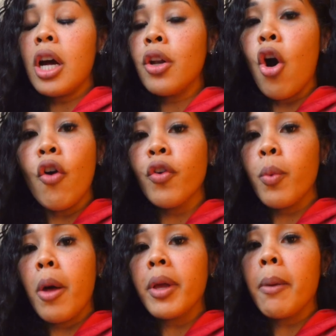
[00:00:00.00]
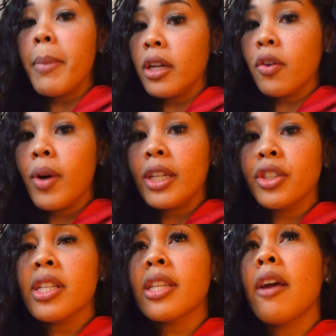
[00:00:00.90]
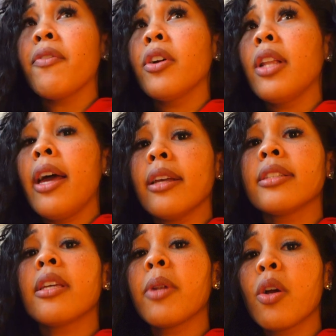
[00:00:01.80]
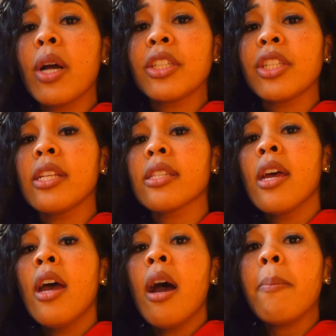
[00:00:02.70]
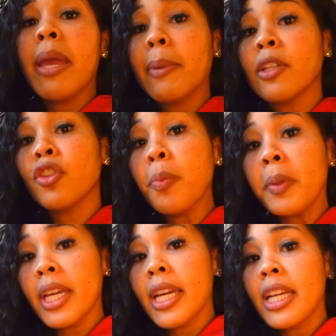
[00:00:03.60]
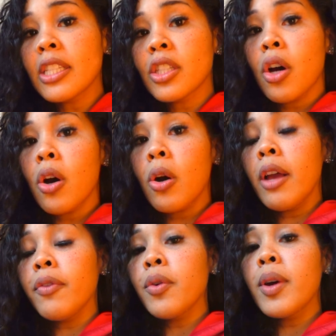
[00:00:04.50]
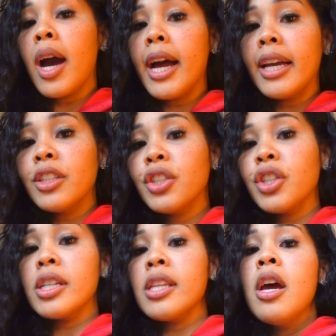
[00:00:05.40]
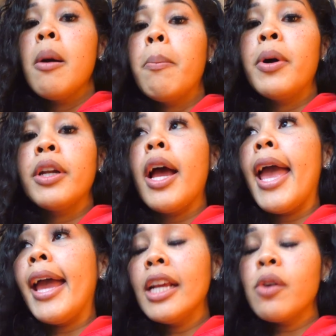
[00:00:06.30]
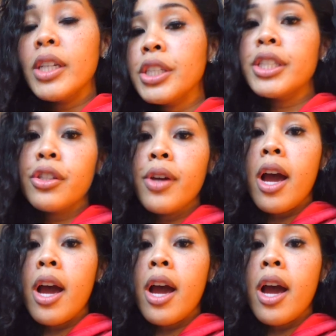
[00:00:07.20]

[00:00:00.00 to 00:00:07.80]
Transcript: an overwhelming amount of questions, and I feel like some of the questions may be duplicates. So if you guys just put any questions that you